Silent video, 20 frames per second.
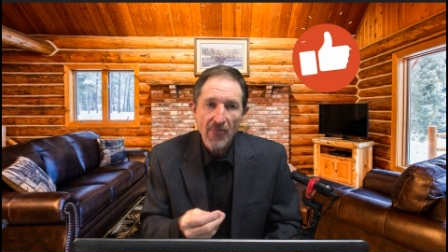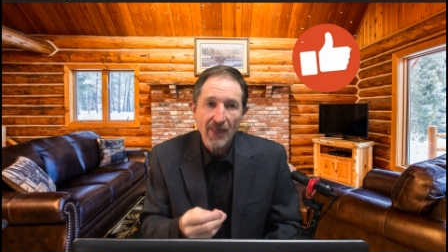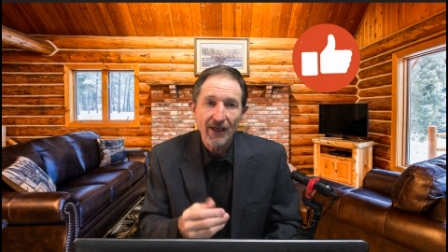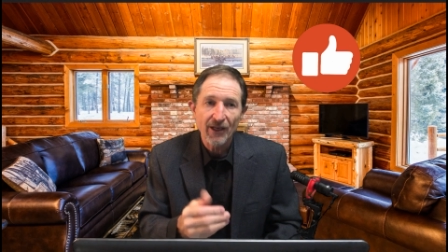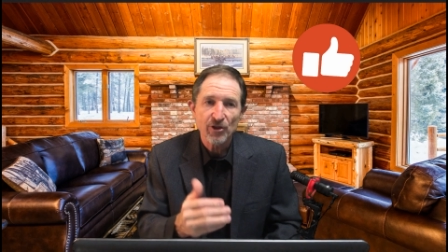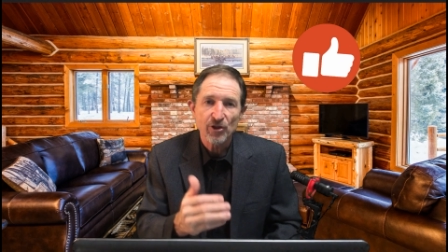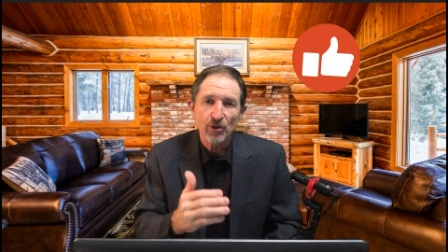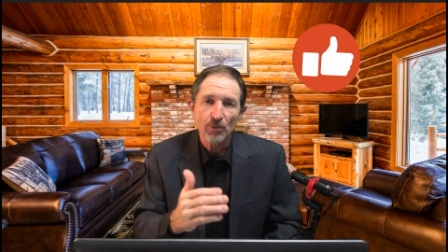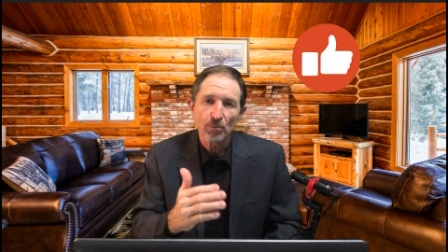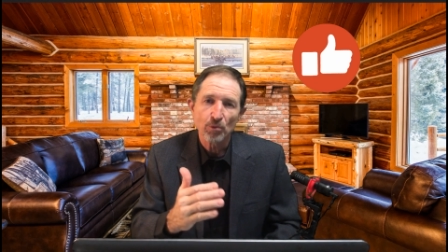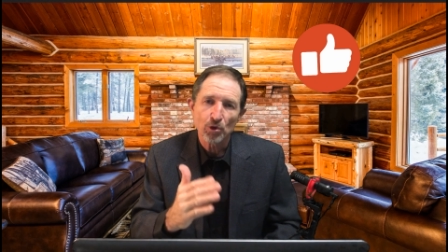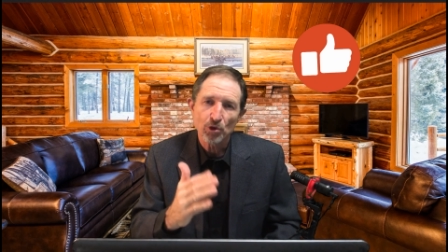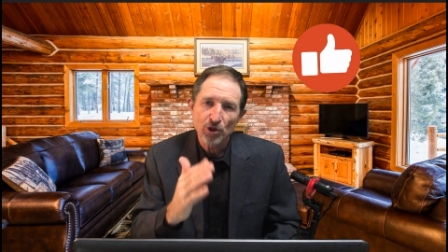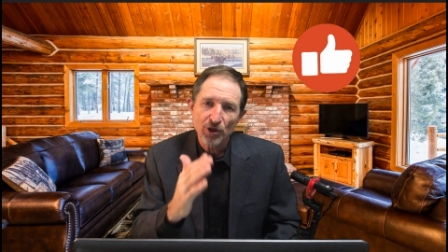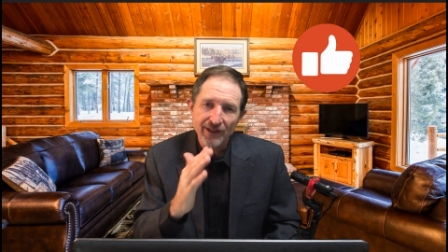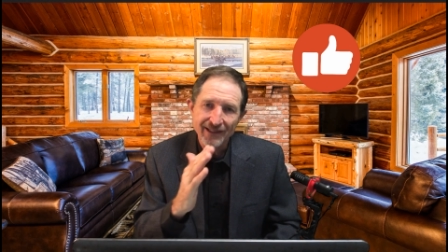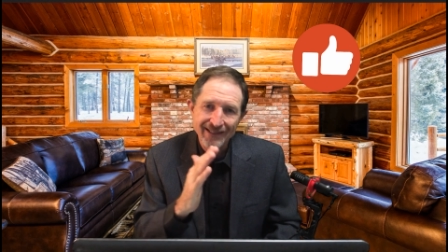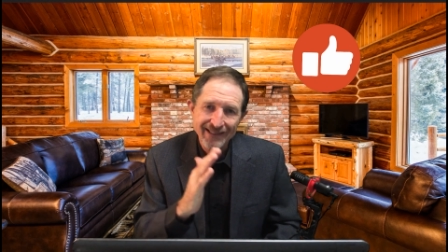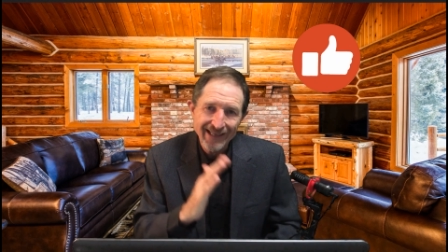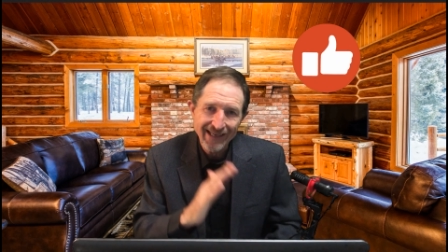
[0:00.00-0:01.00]
is to put to
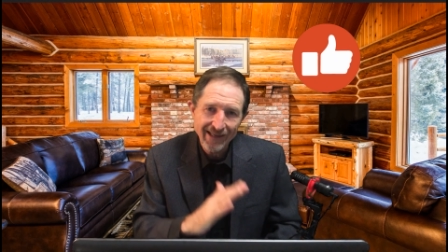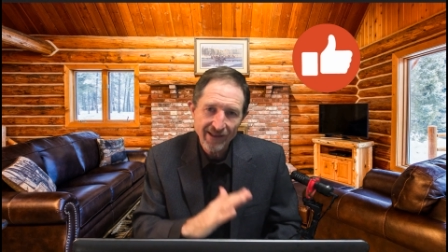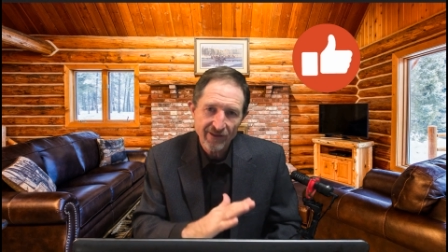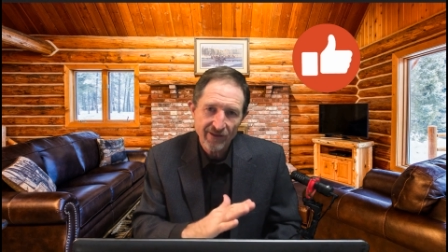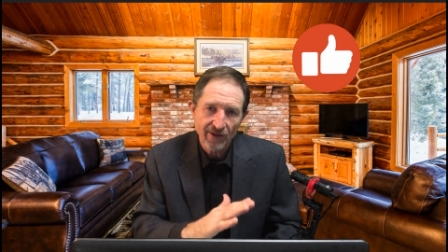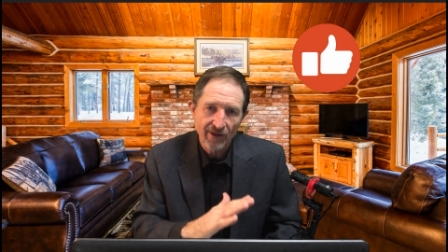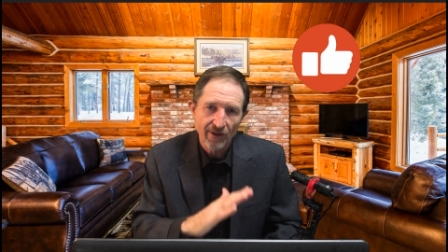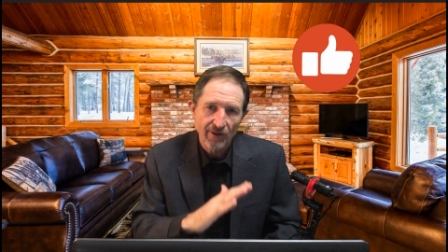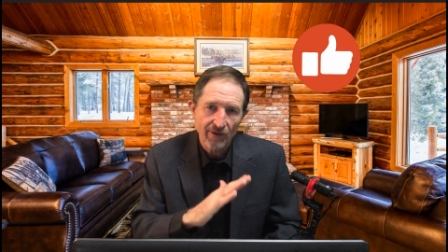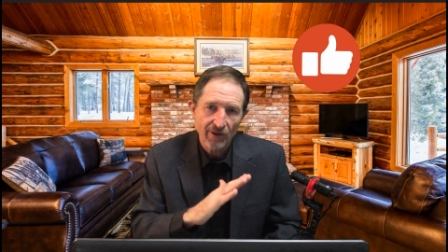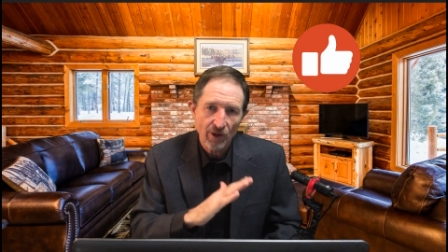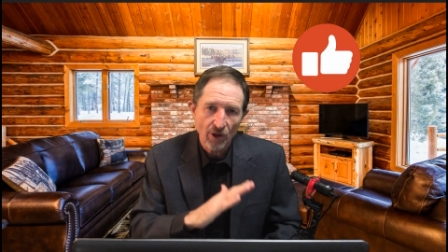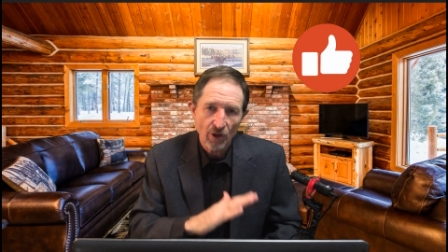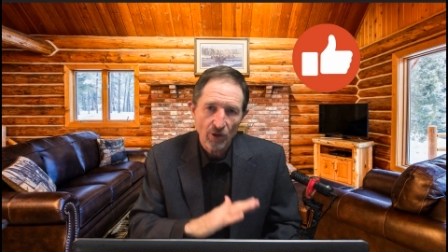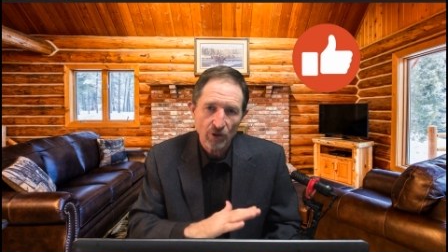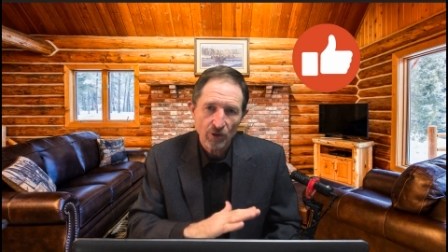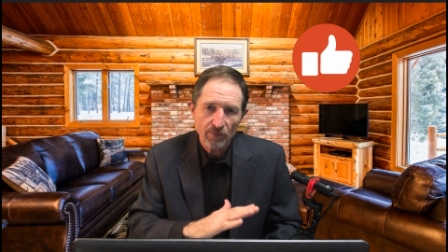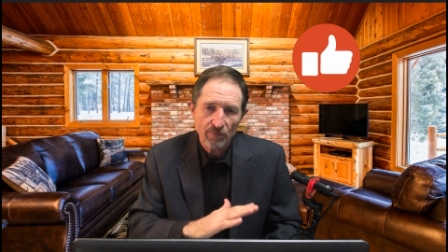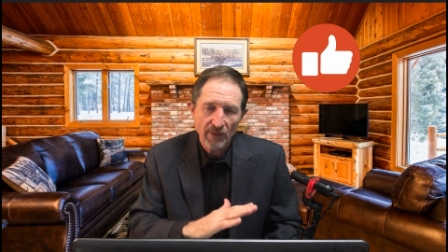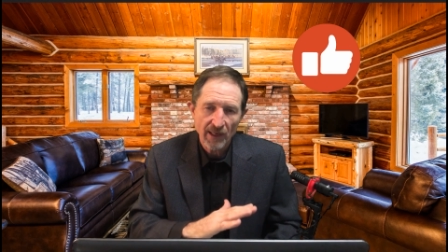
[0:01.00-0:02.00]
death the
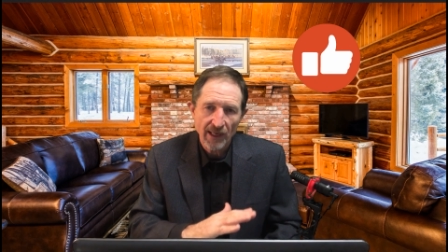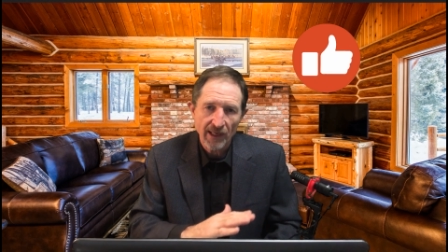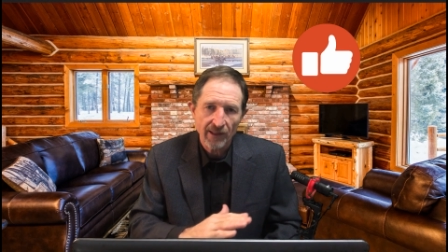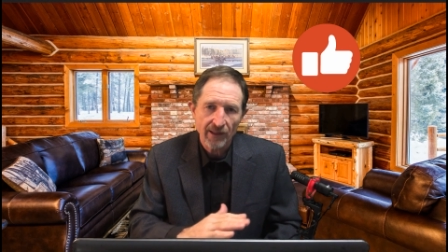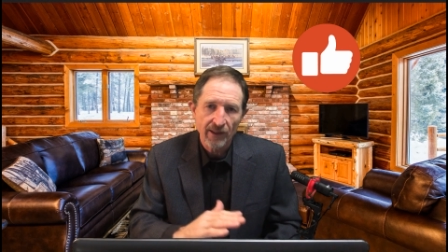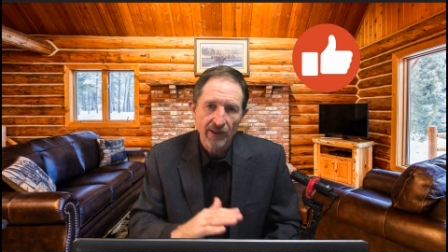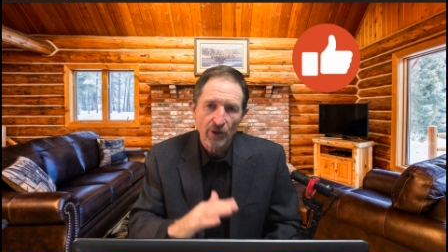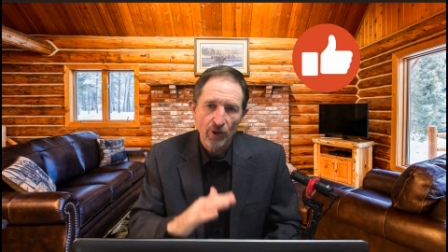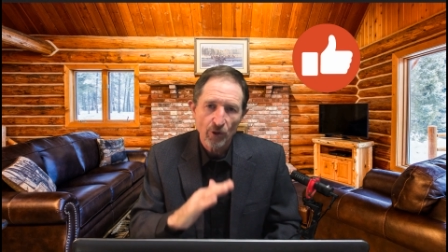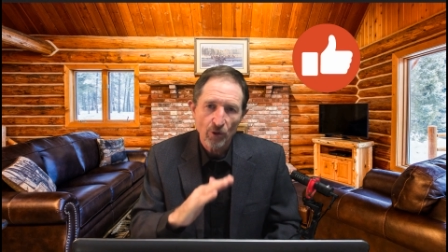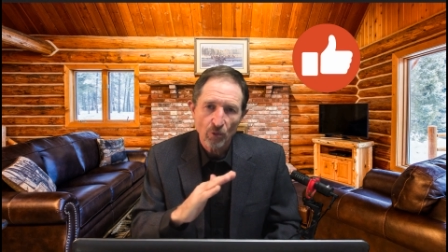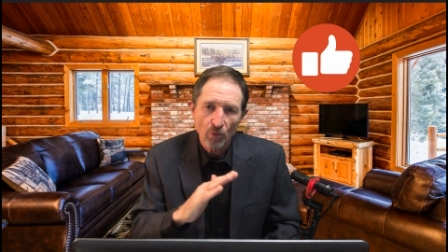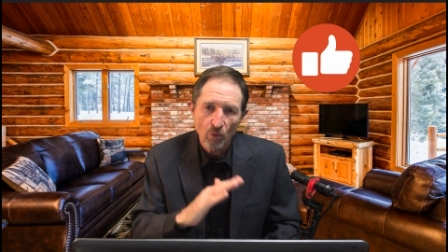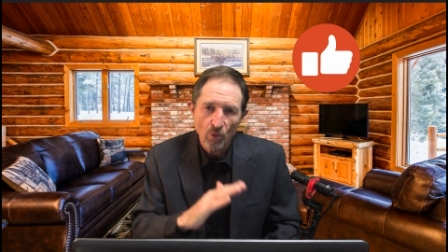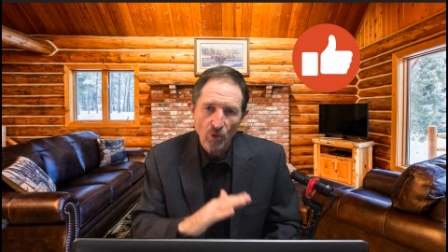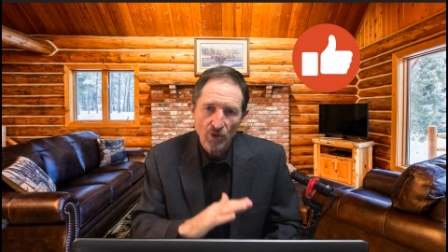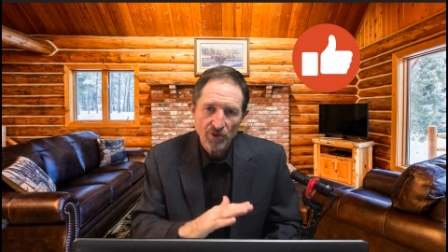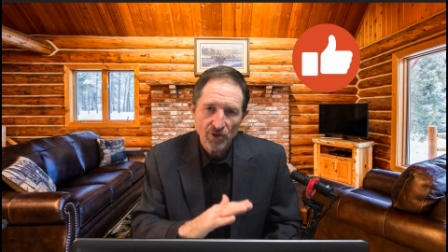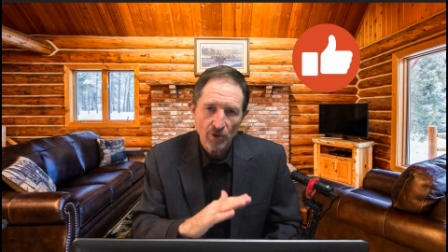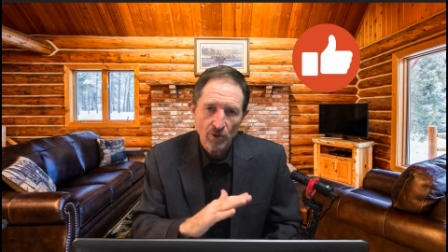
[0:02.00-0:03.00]
old man who
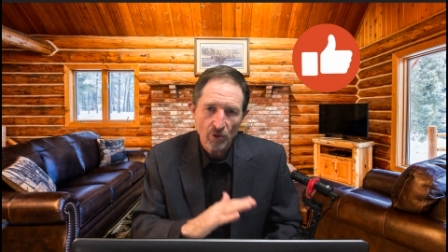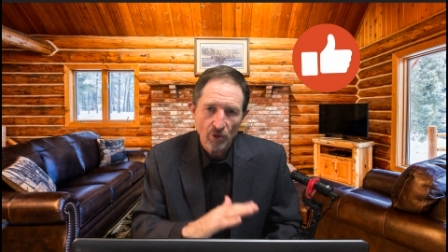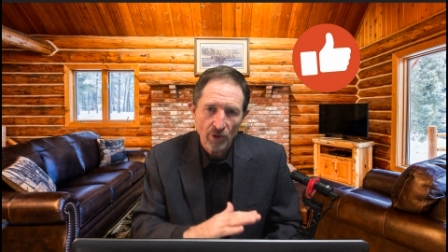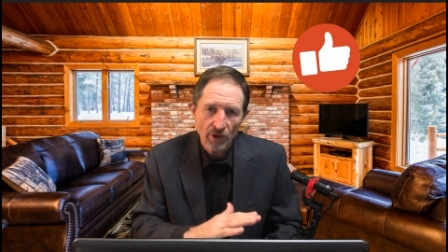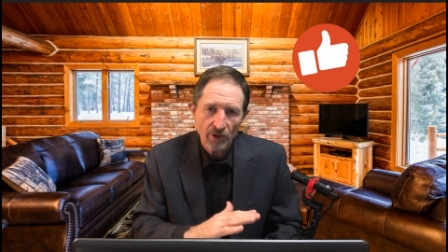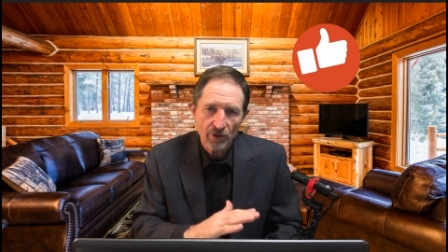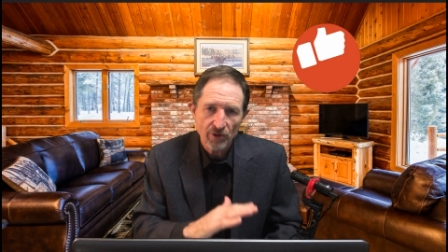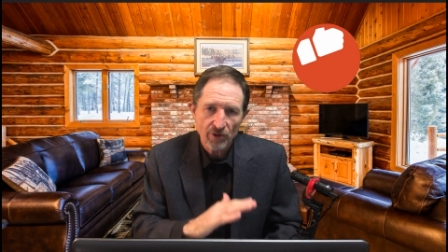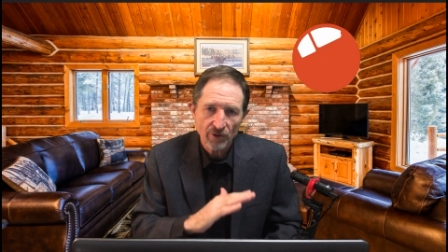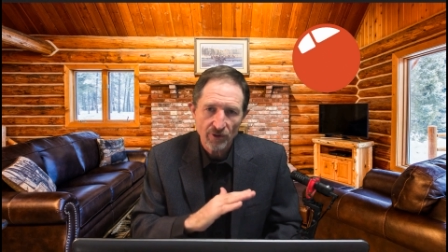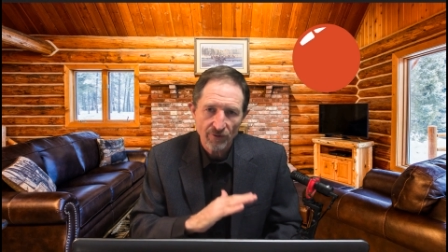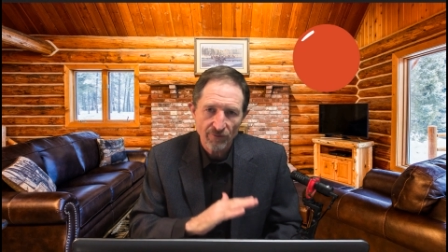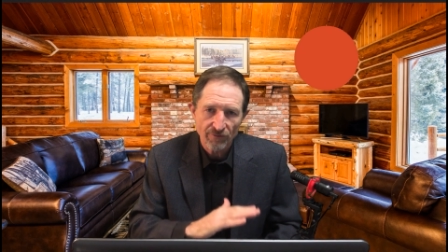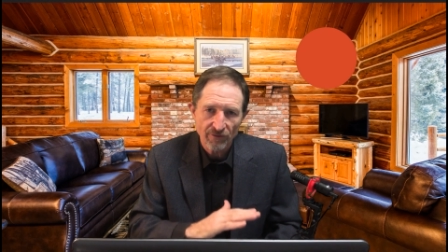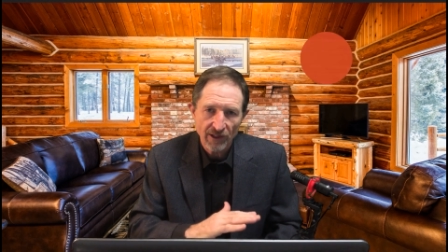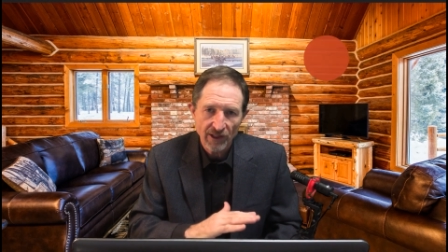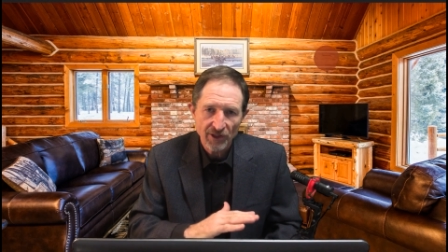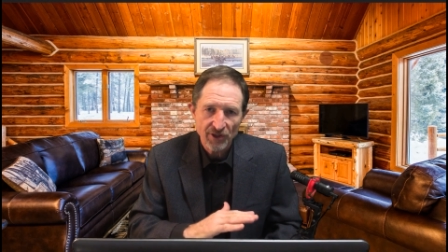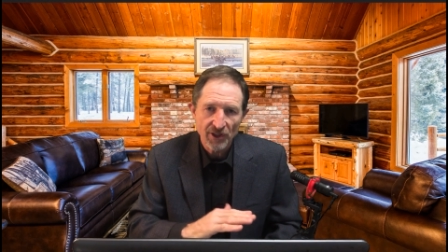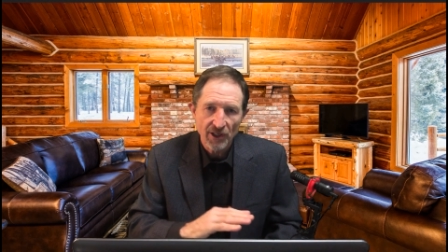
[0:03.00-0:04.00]
walks according to the
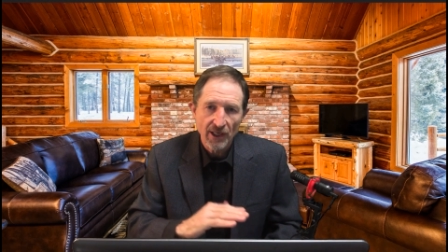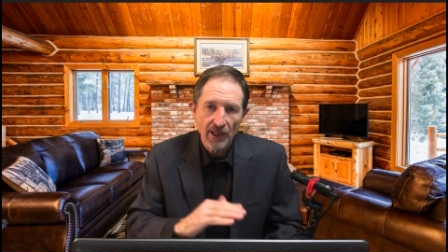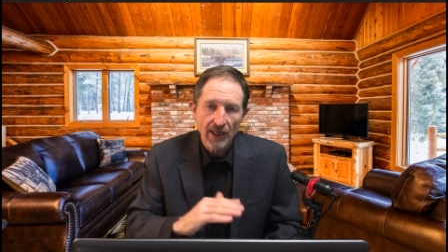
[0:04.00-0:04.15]
flesh